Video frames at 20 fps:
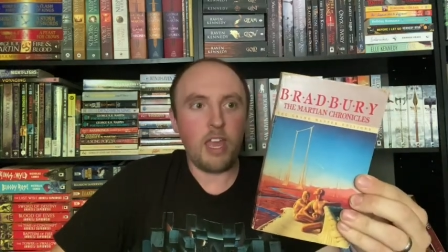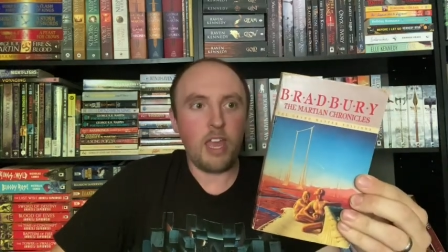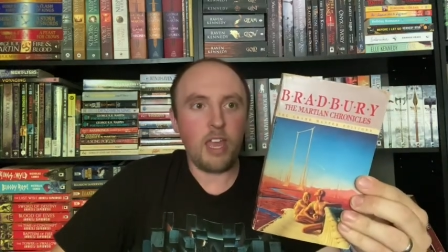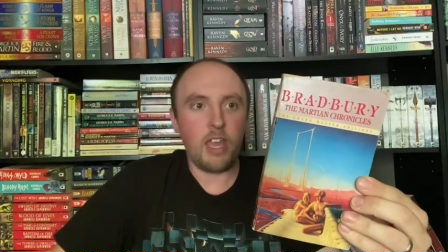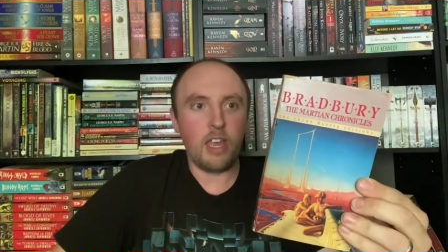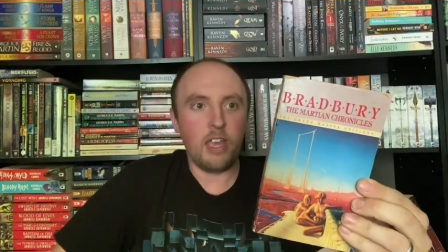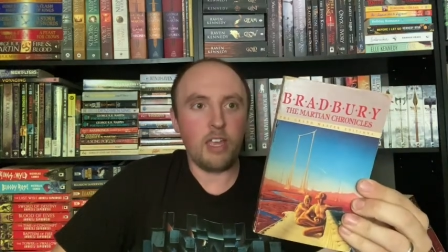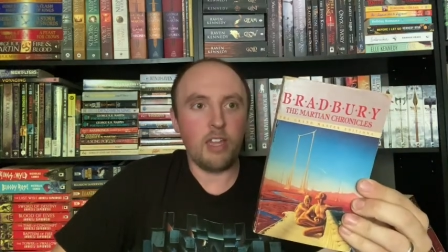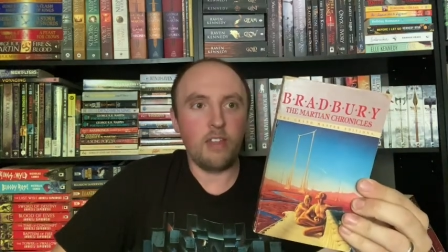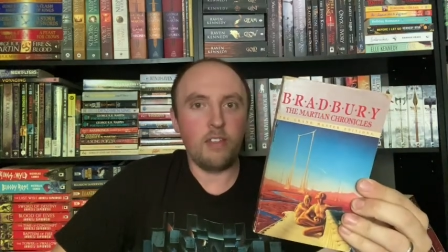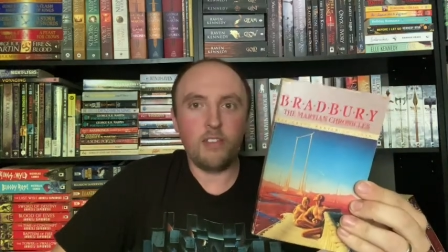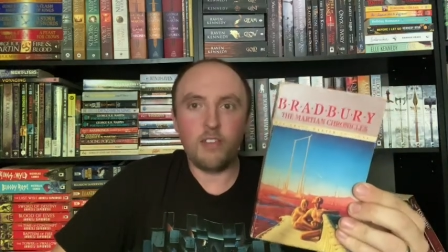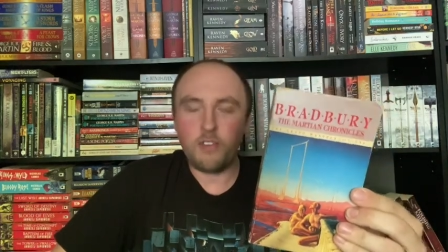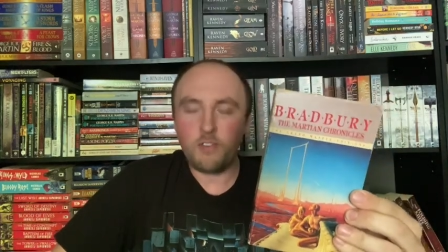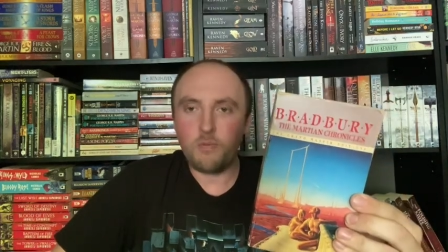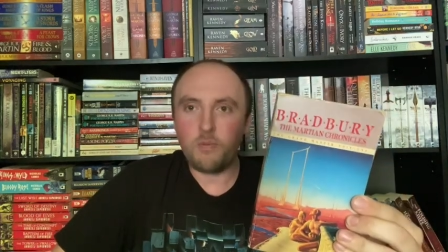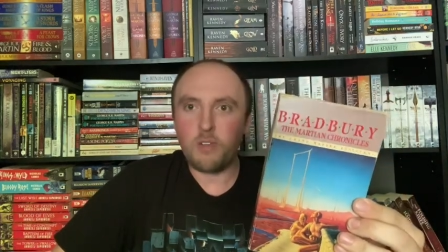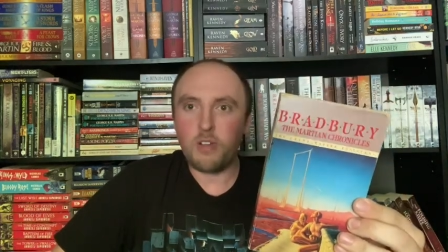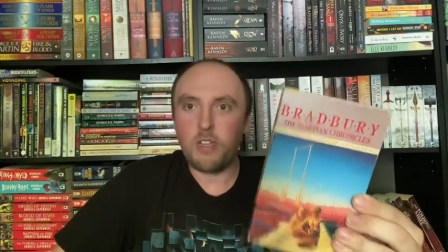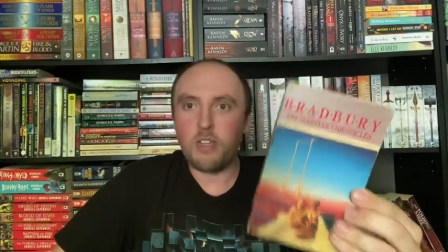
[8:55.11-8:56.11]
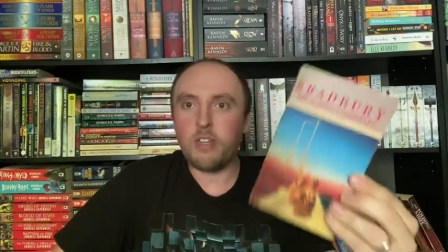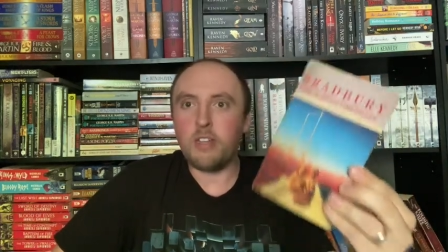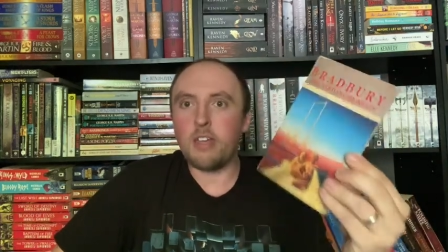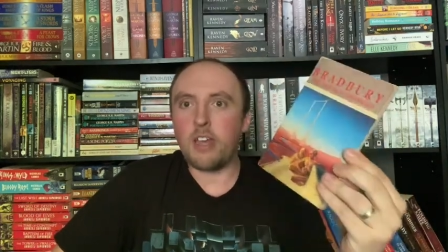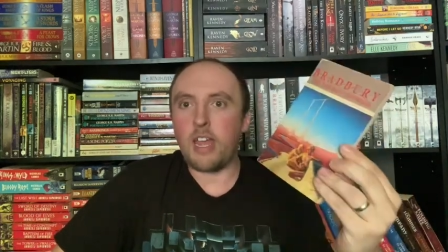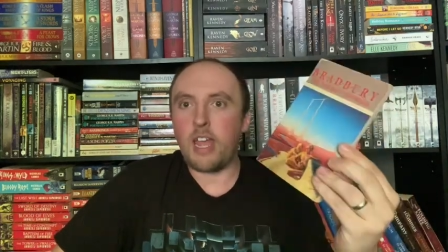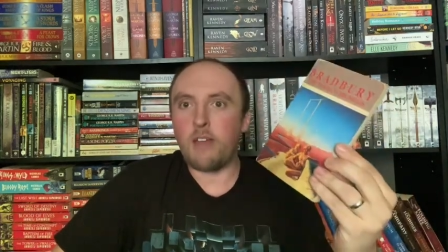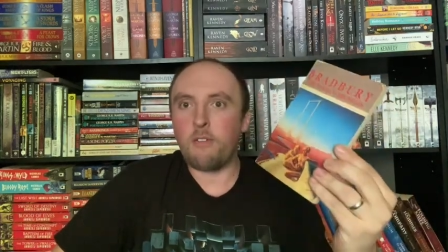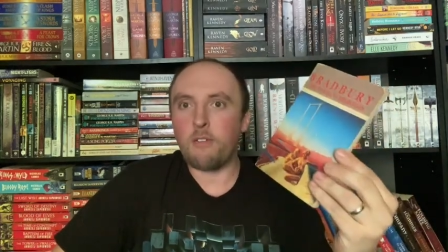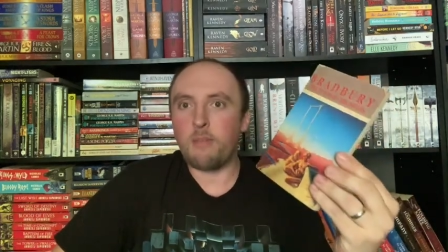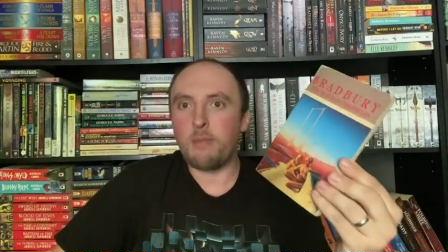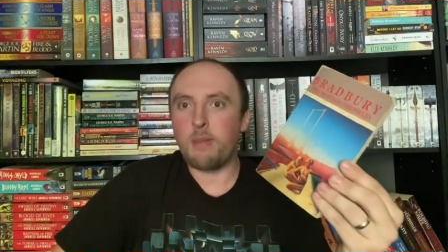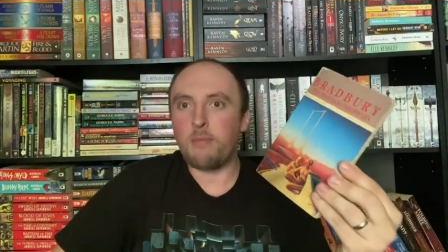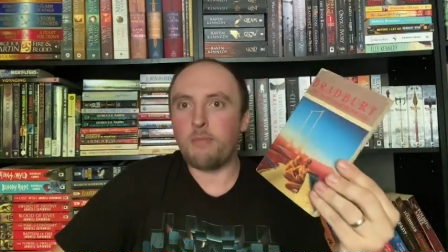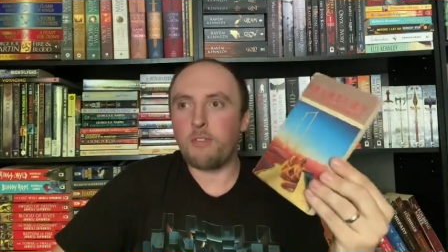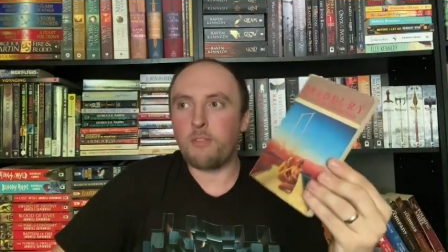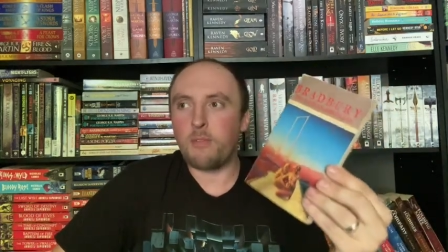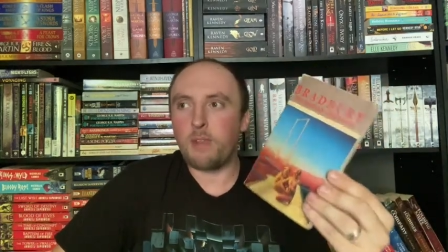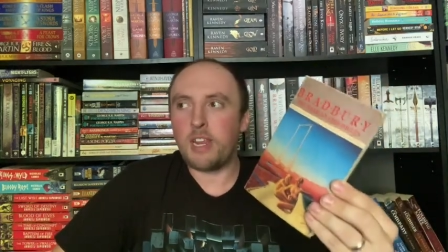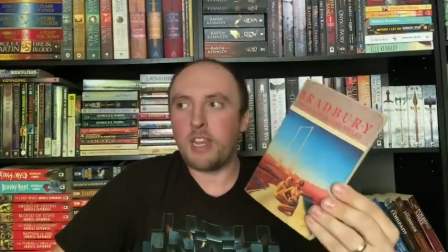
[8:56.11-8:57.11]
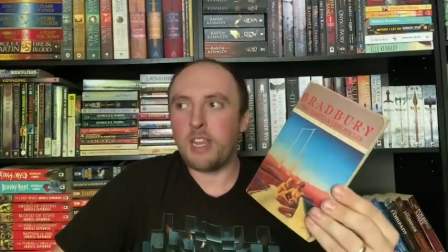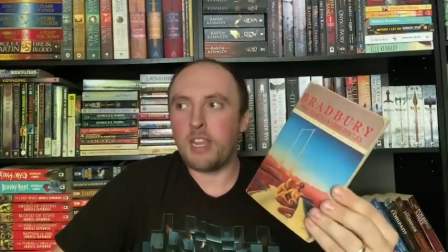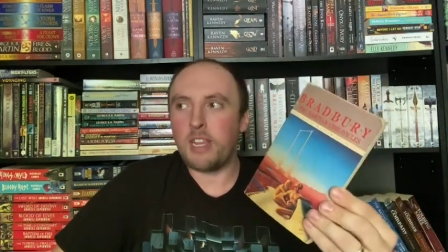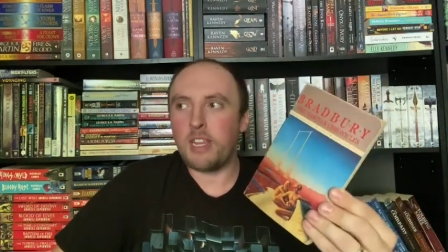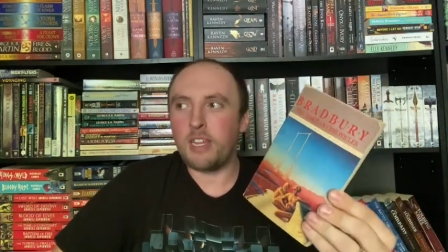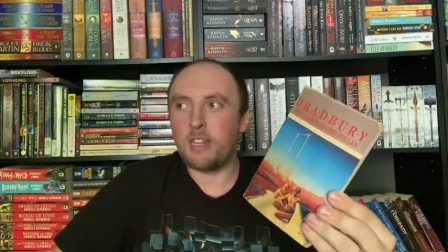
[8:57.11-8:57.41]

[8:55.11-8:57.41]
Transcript: And this one I remember reading,